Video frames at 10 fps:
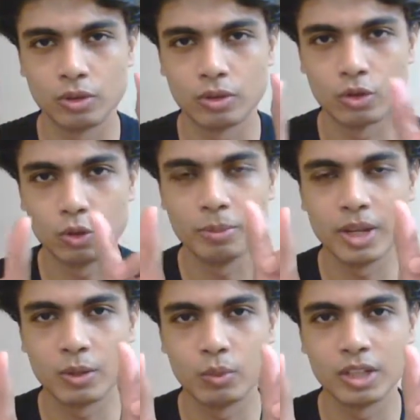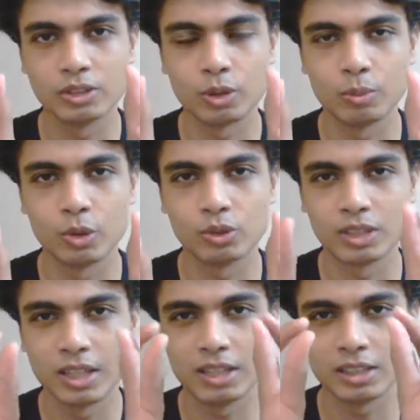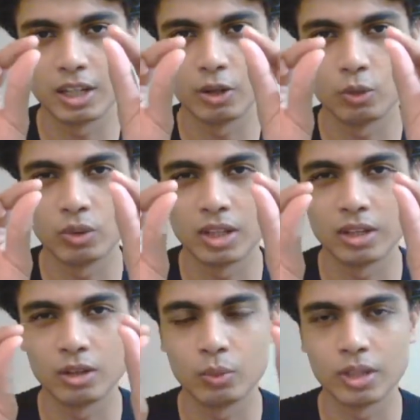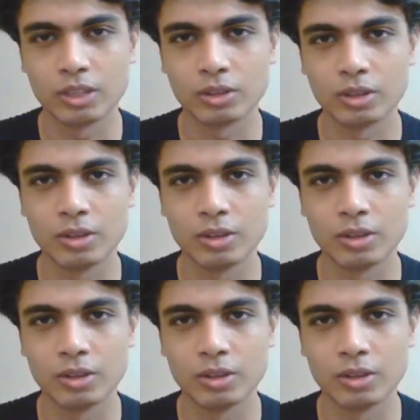two main wings on both sides, and two thinner wings on